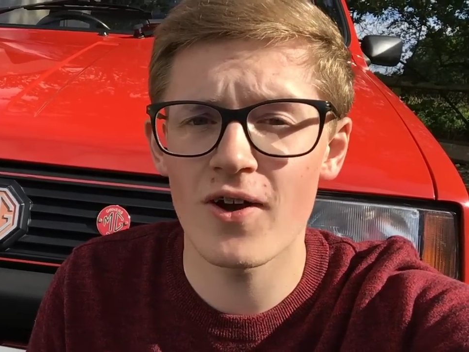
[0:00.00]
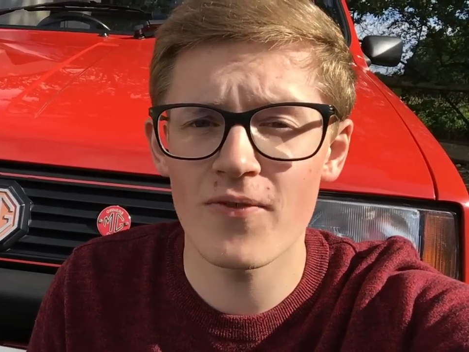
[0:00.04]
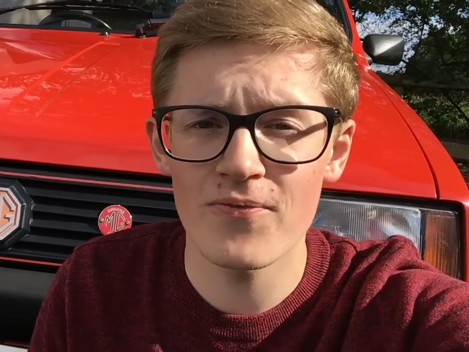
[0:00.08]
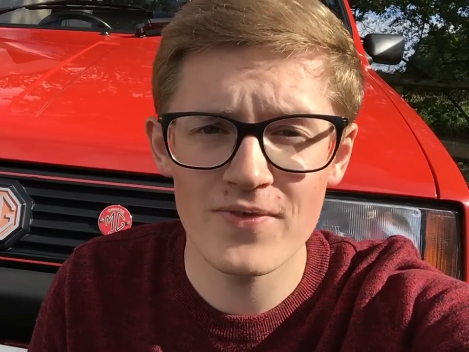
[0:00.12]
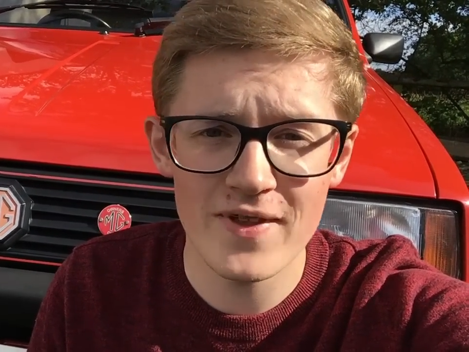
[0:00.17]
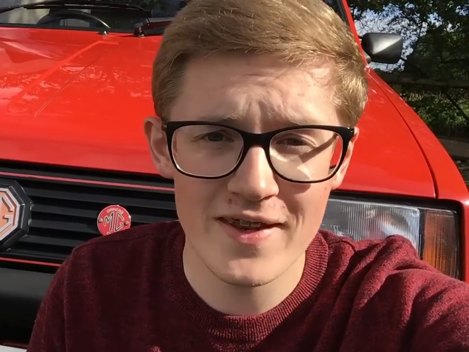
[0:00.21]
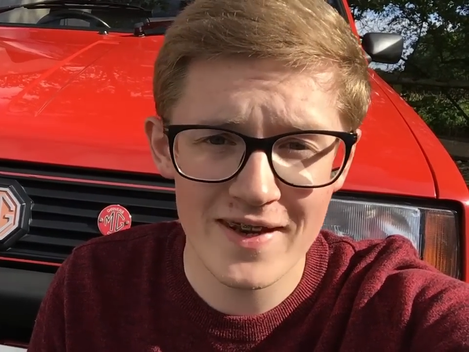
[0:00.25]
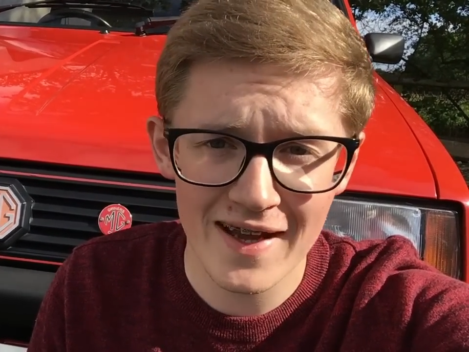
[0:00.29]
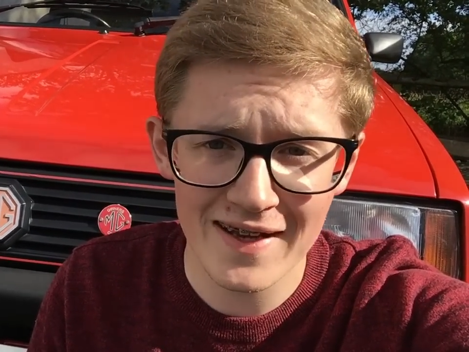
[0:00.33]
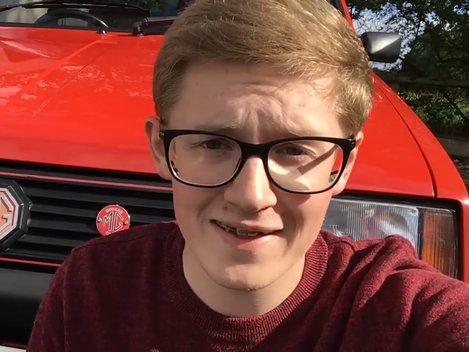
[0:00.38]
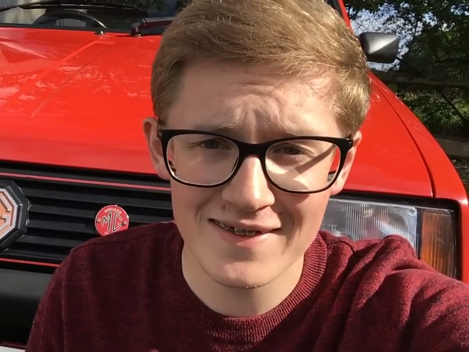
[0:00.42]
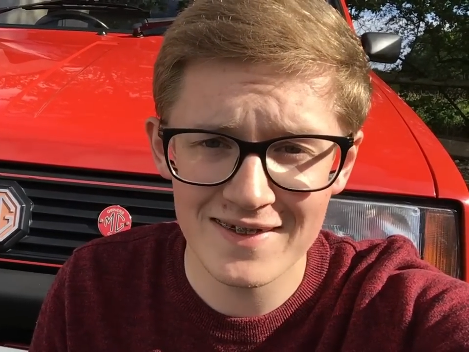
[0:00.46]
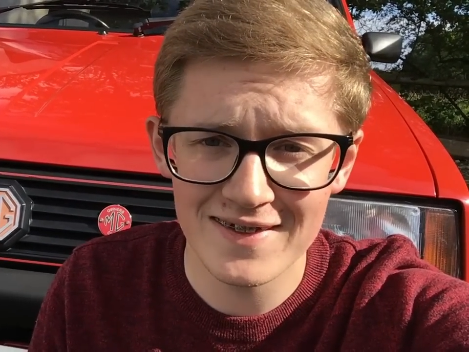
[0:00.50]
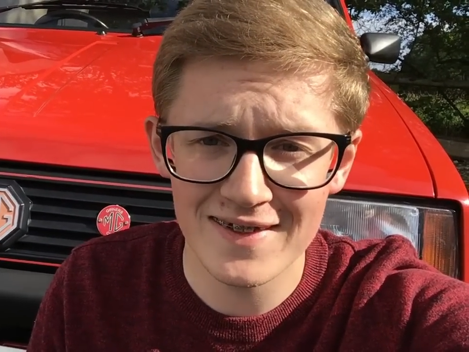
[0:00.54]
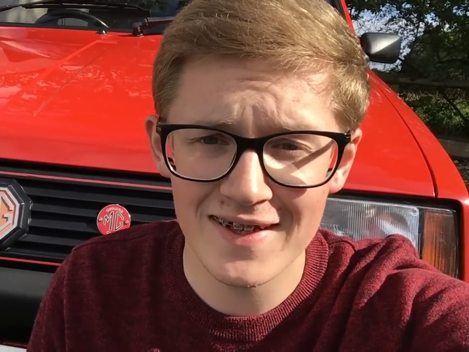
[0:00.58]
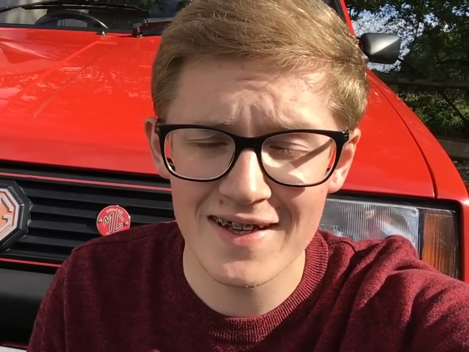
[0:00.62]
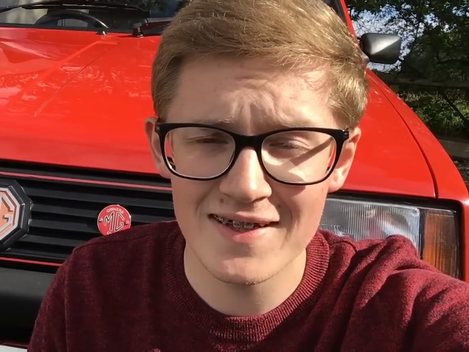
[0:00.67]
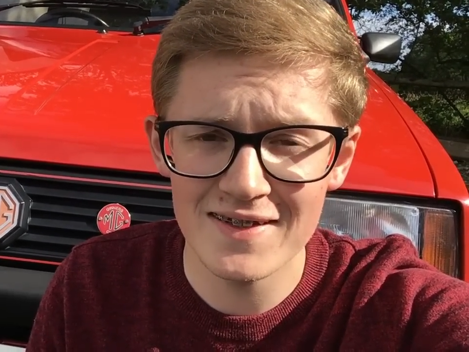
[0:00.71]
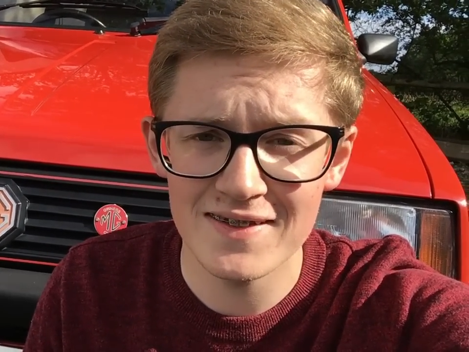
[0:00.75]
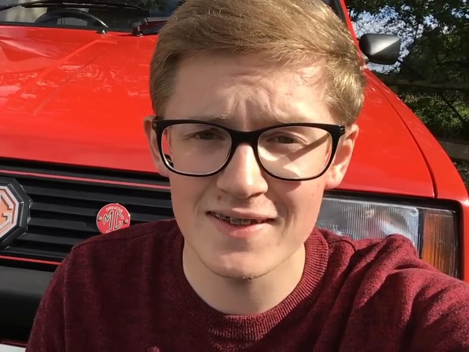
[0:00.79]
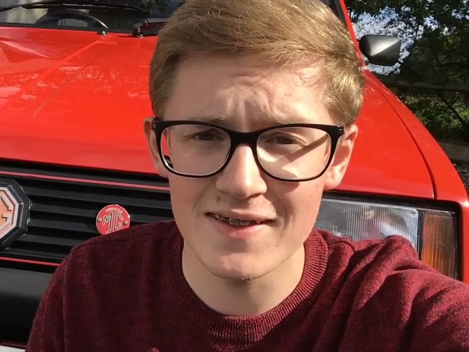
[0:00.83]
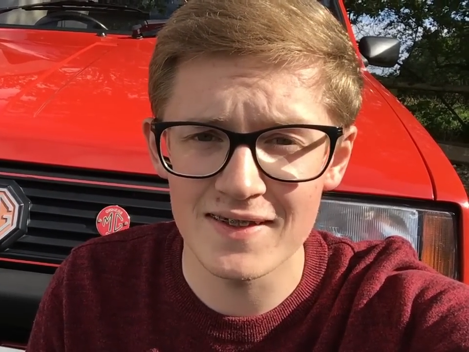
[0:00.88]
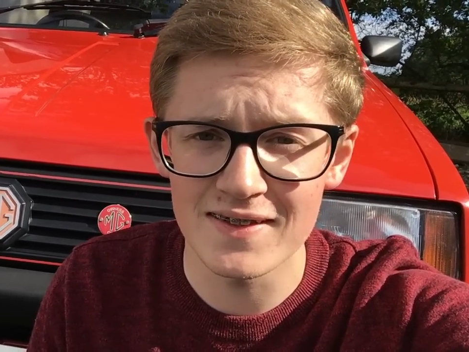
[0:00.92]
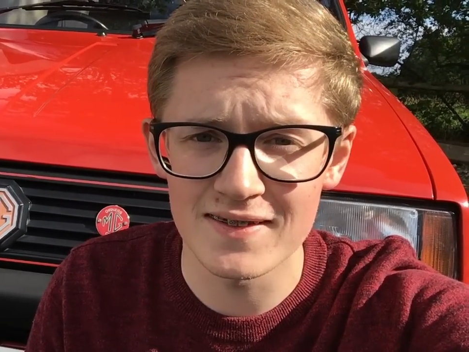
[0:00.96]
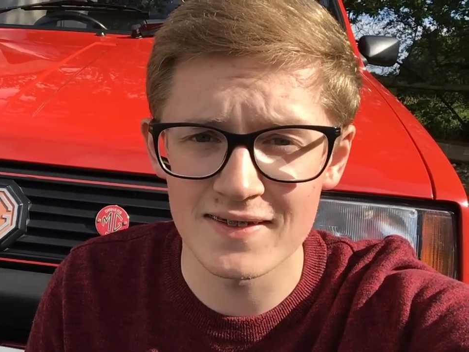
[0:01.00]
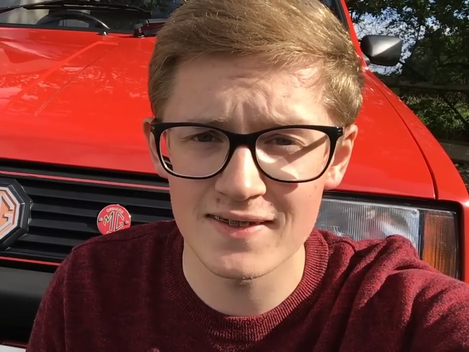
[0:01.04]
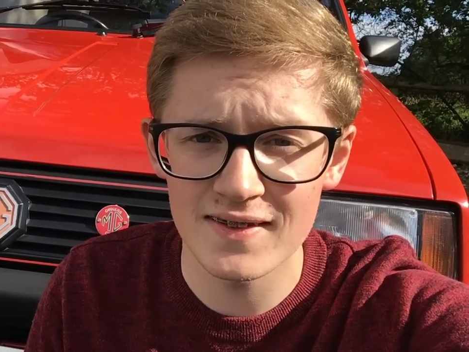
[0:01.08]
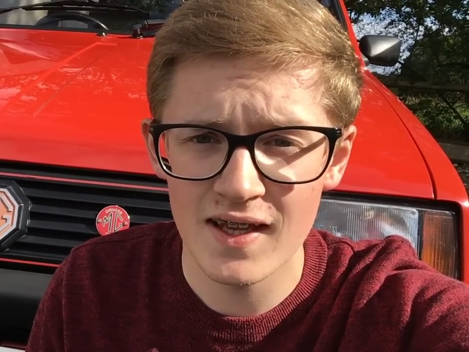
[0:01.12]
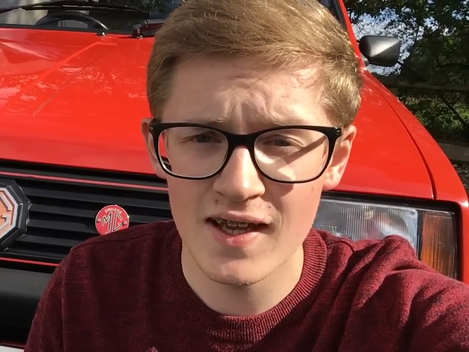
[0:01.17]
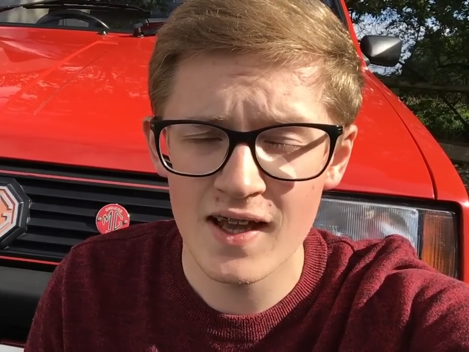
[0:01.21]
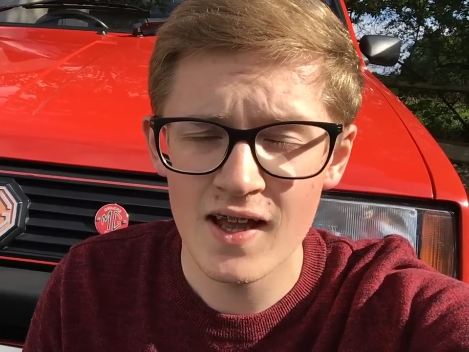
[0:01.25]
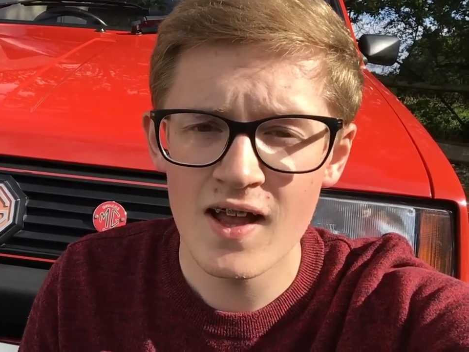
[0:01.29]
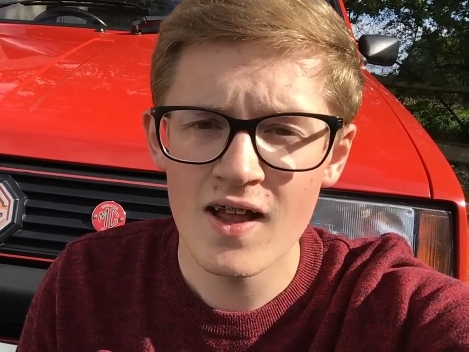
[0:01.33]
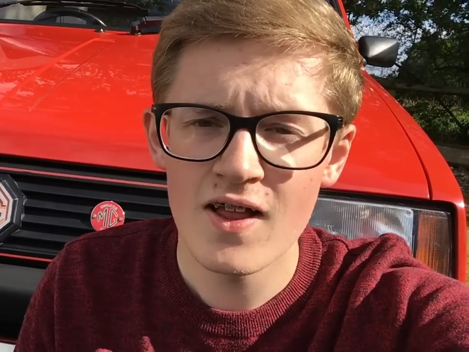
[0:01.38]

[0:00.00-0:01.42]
of the 1980s,